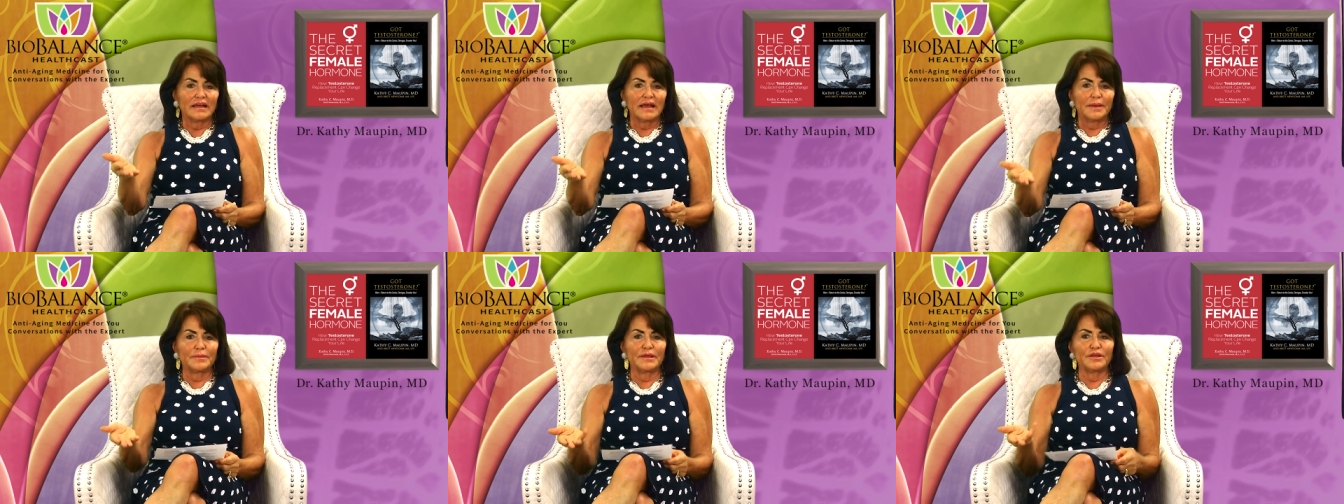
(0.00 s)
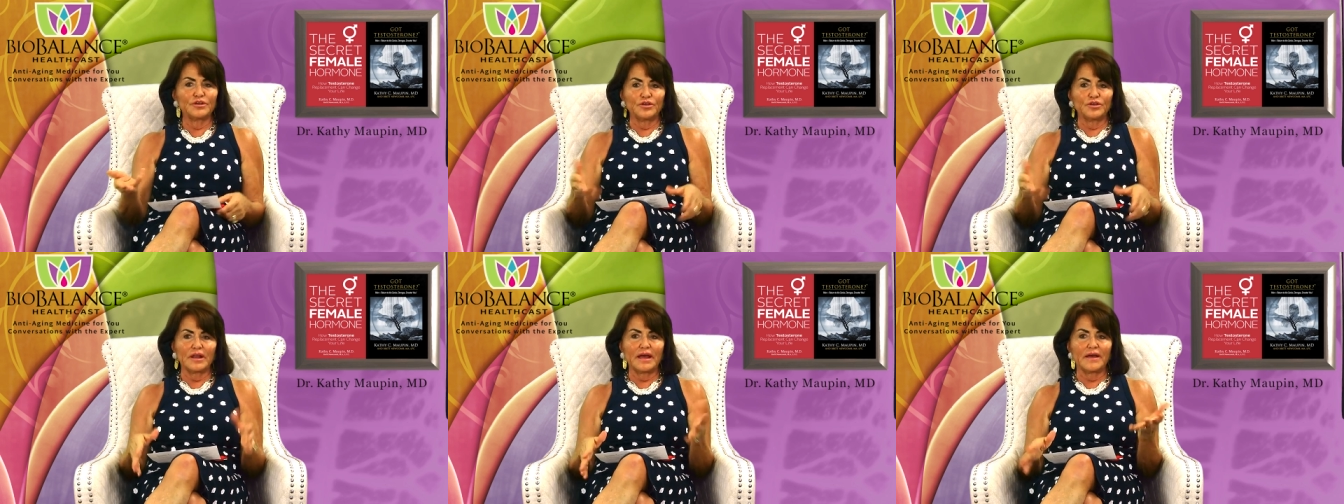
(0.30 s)
I
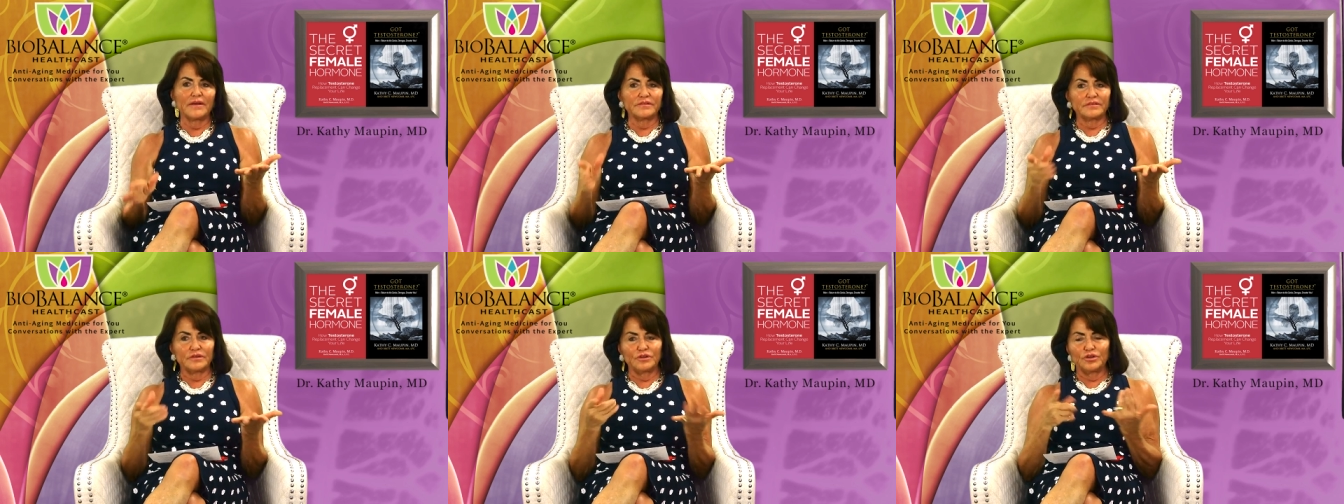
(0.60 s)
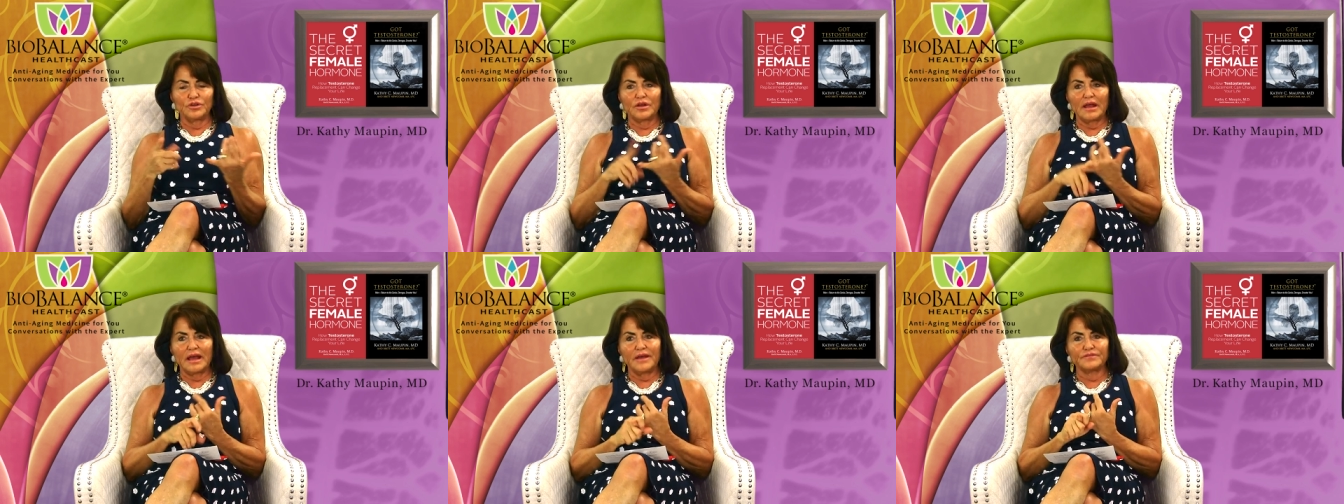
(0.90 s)
mean, you'd have,
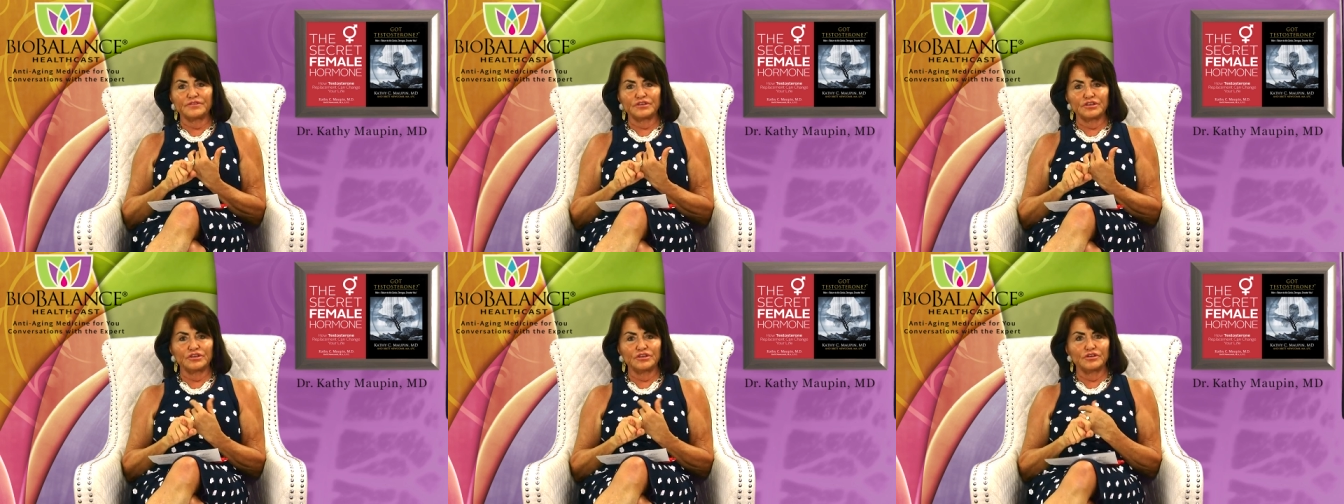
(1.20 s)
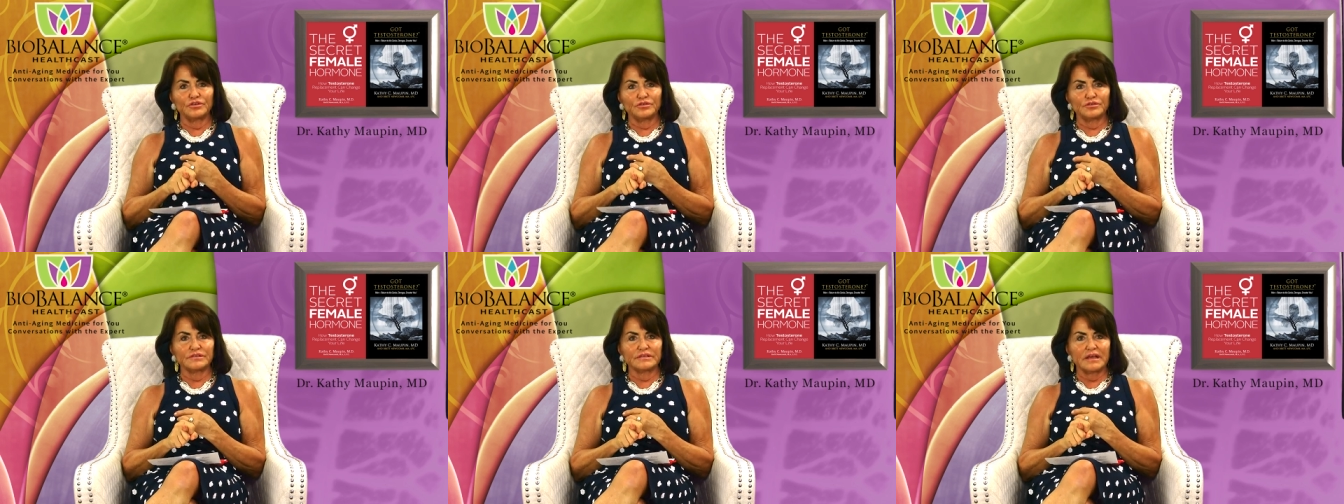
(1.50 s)
you'd have to
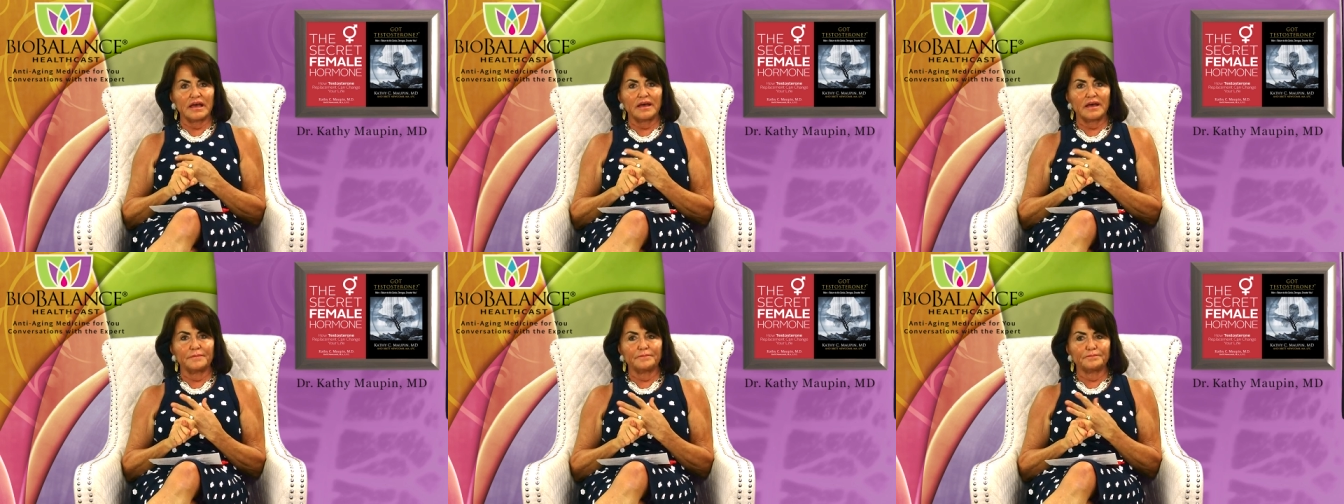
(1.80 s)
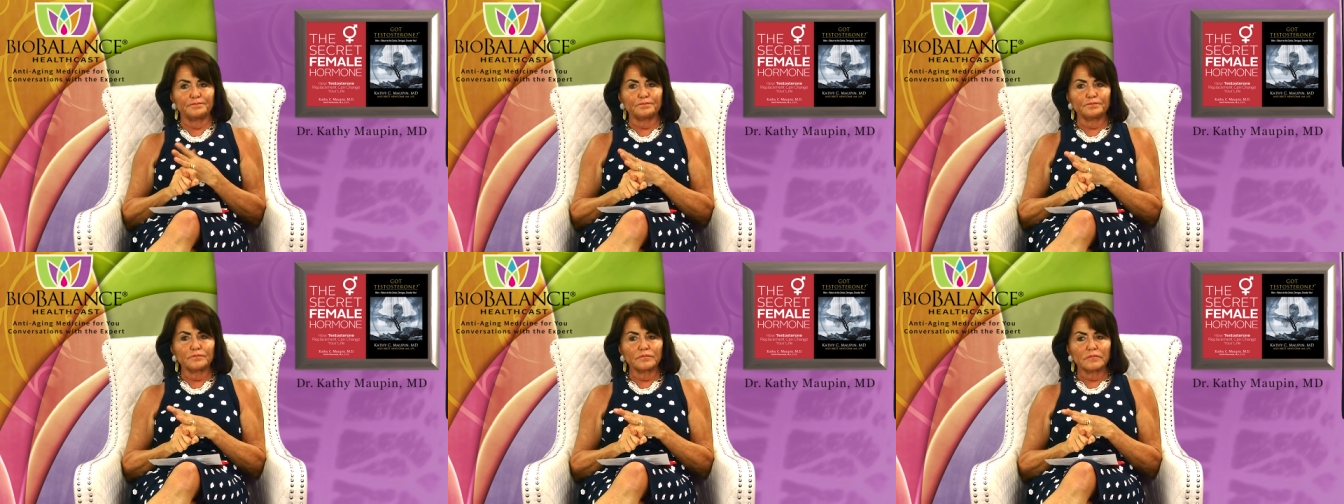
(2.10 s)
use um,